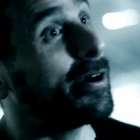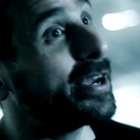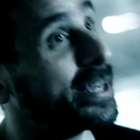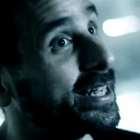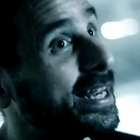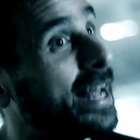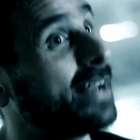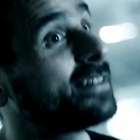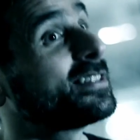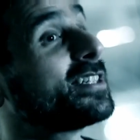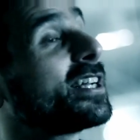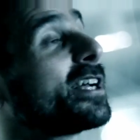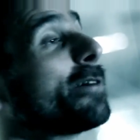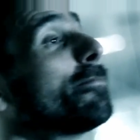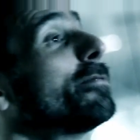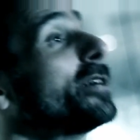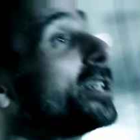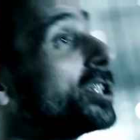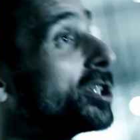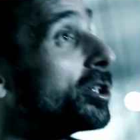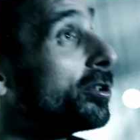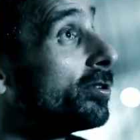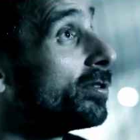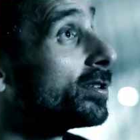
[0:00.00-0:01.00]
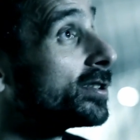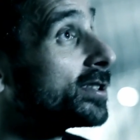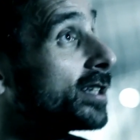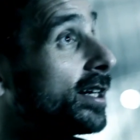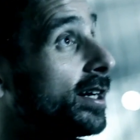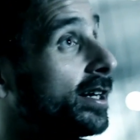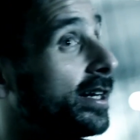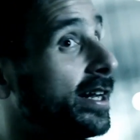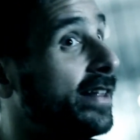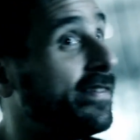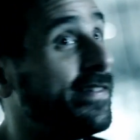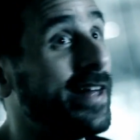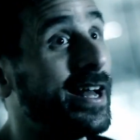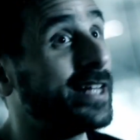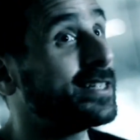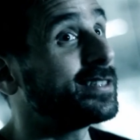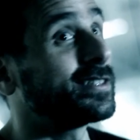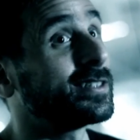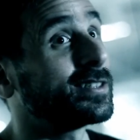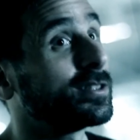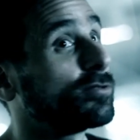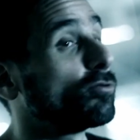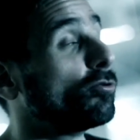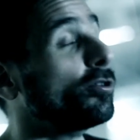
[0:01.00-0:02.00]
I can have something to play shooters on, and
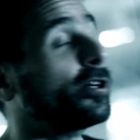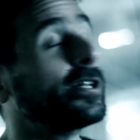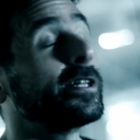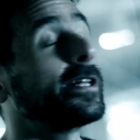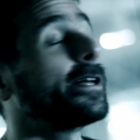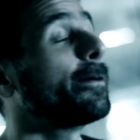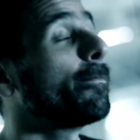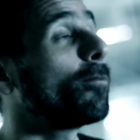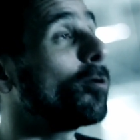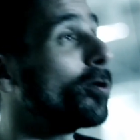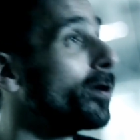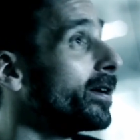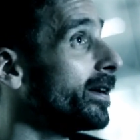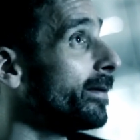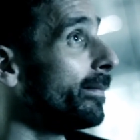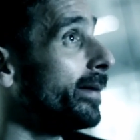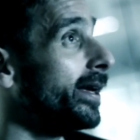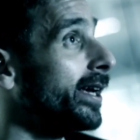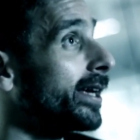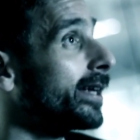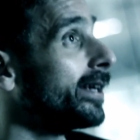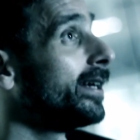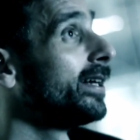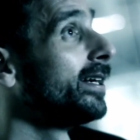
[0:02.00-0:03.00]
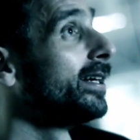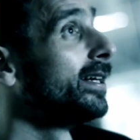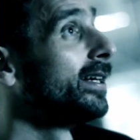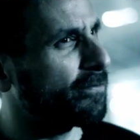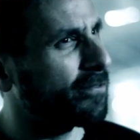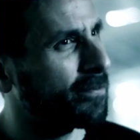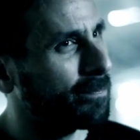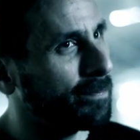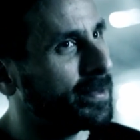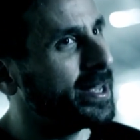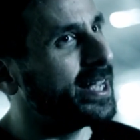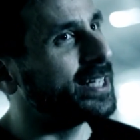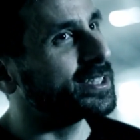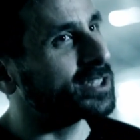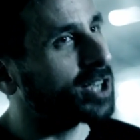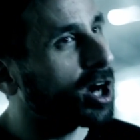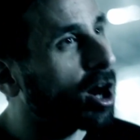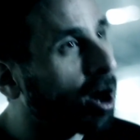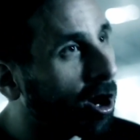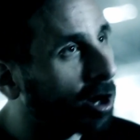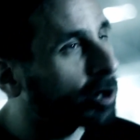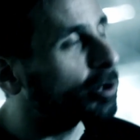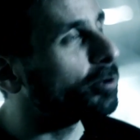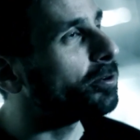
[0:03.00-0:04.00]
that's really important to me. For me as a
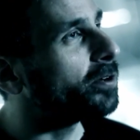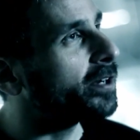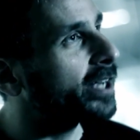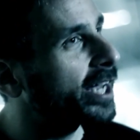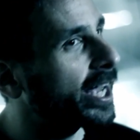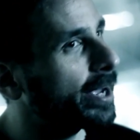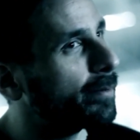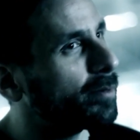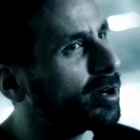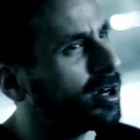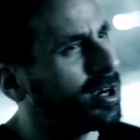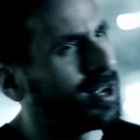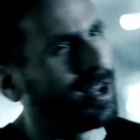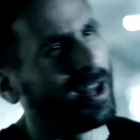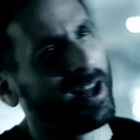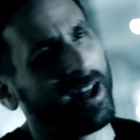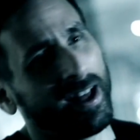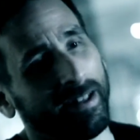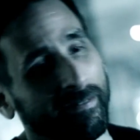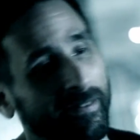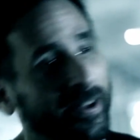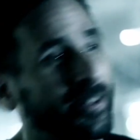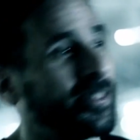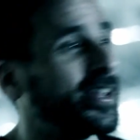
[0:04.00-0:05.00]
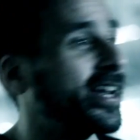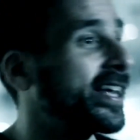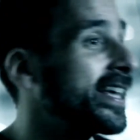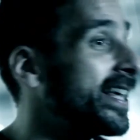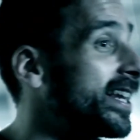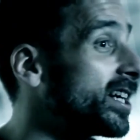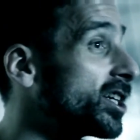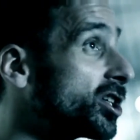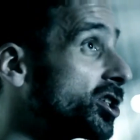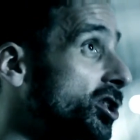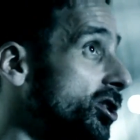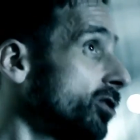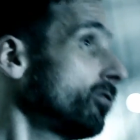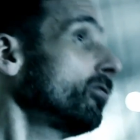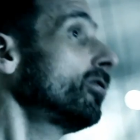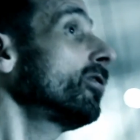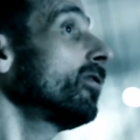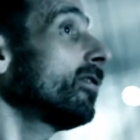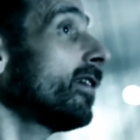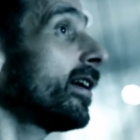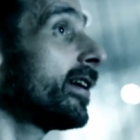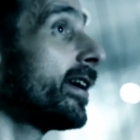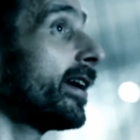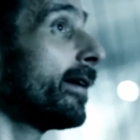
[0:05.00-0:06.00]
hardcore gamer, the fact that I can get a
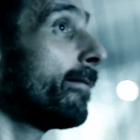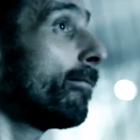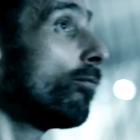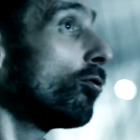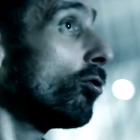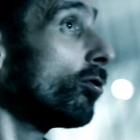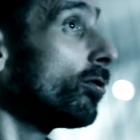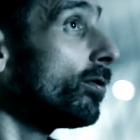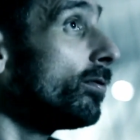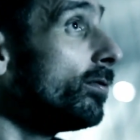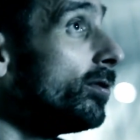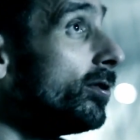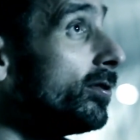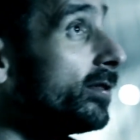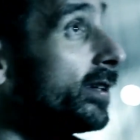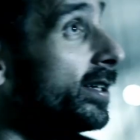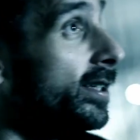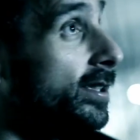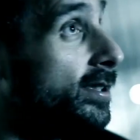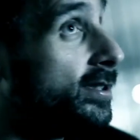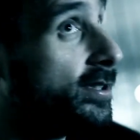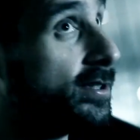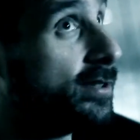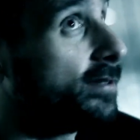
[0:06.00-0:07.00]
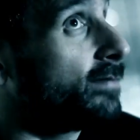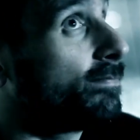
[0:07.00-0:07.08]
shooter on a portable is